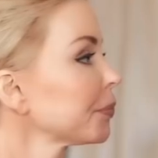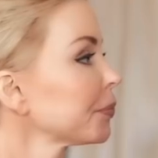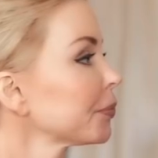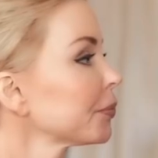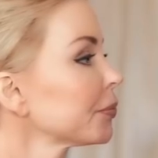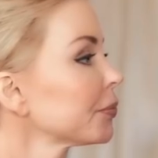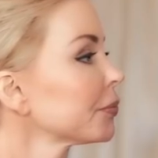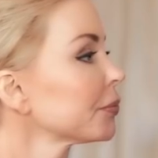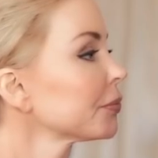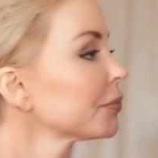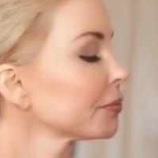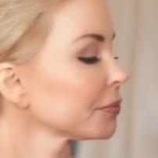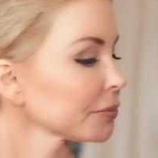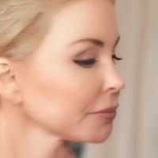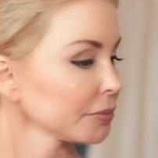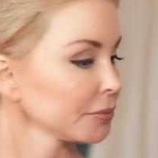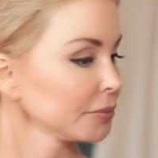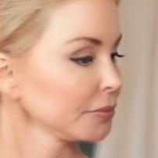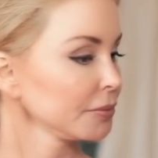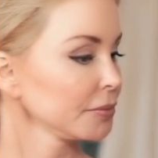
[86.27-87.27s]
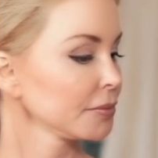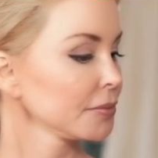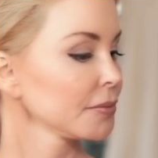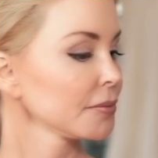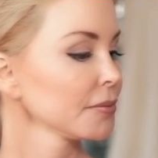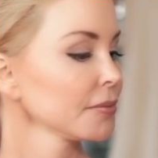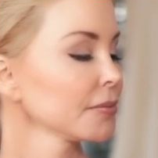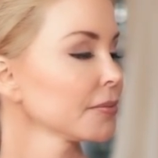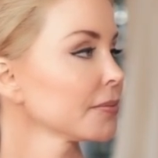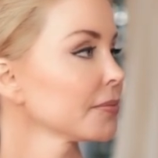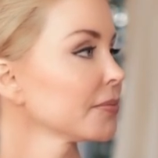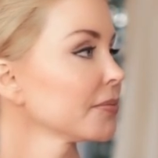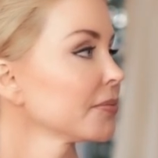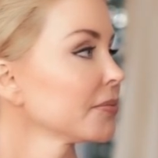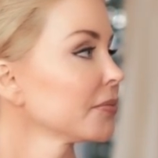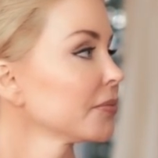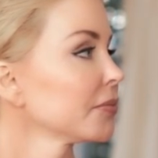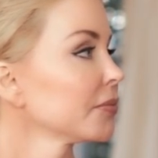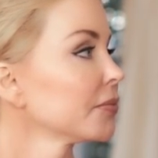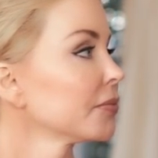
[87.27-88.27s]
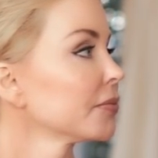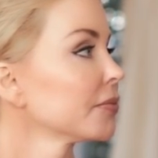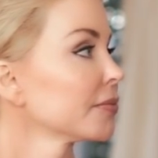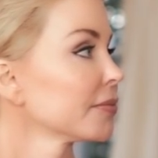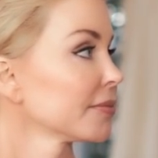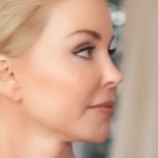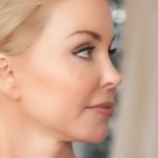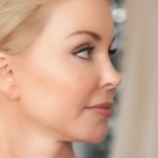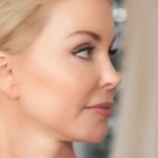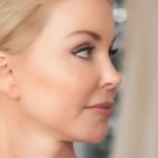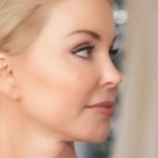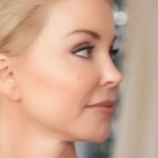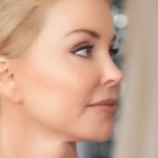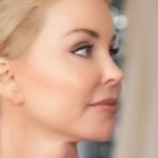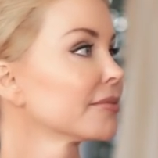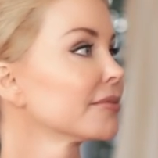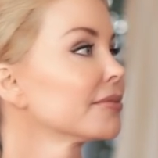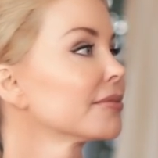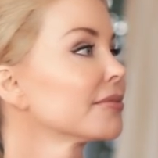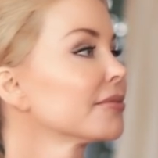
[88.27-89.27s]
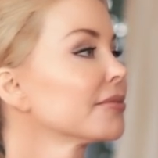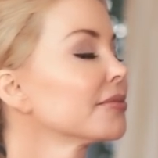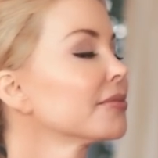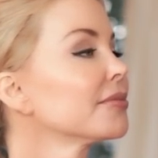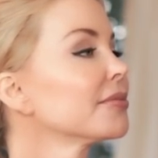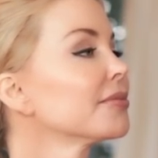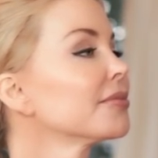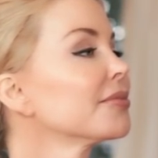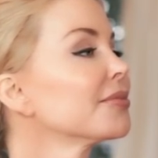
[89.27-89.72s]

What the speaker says: This person isn't speaking.